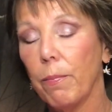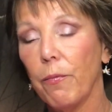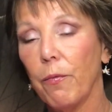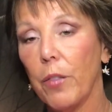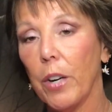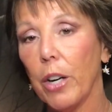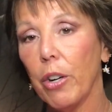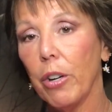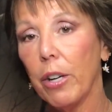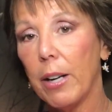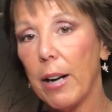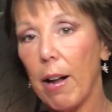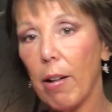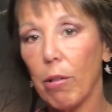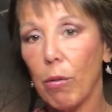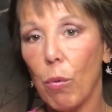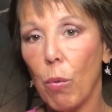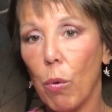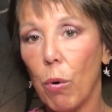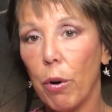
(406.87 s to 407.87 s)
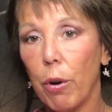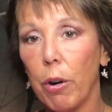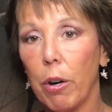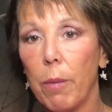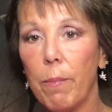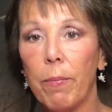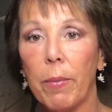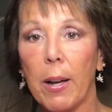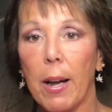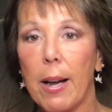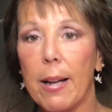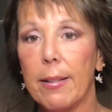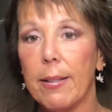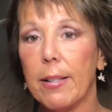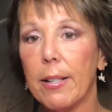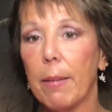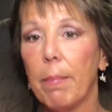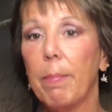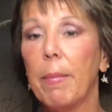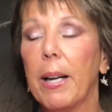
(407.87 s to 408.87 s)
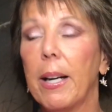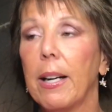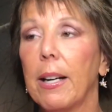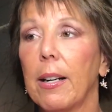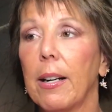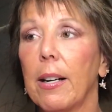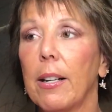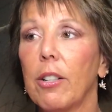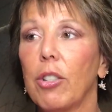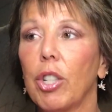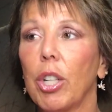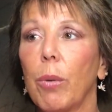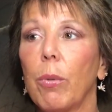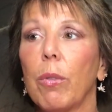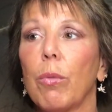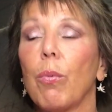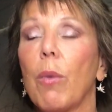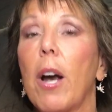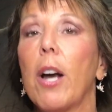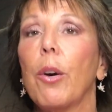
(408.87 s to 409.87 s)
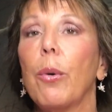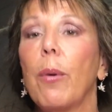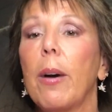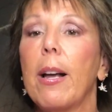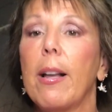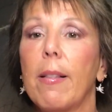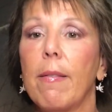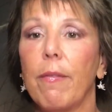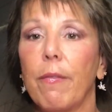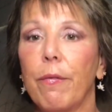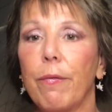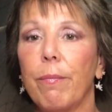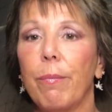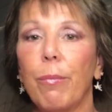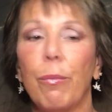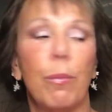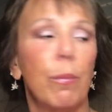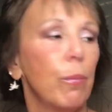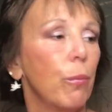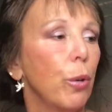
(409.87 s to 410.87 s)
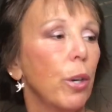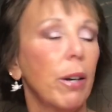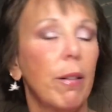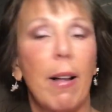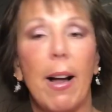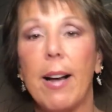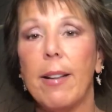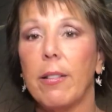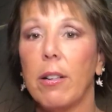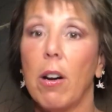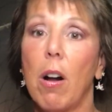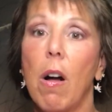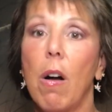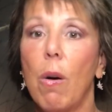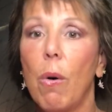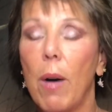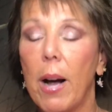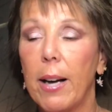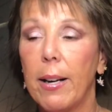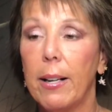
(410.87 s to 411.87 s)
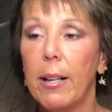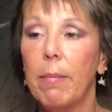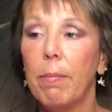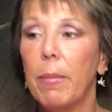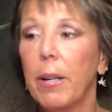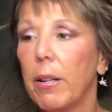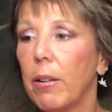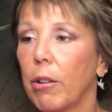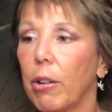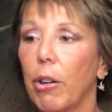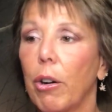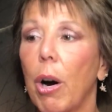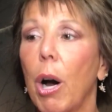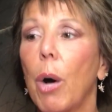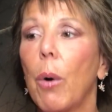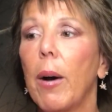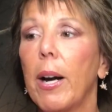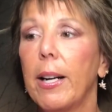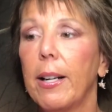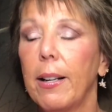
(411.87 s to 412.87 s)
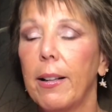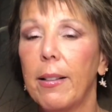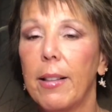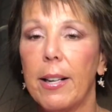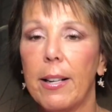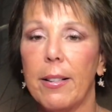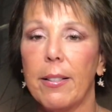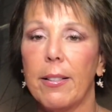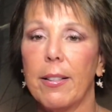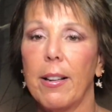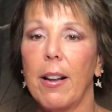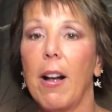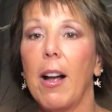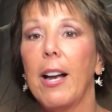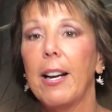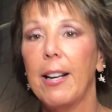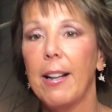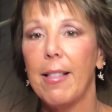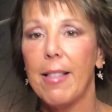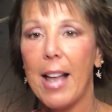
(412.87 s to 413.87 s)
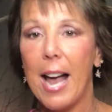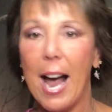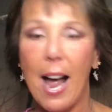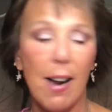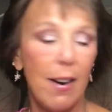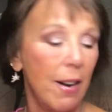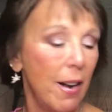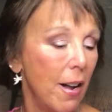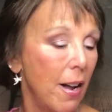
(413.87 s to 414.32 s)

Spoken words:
figuring out the order and submitting it, she was right away realizing, oh, I need milk, or oh, I need this, I need that.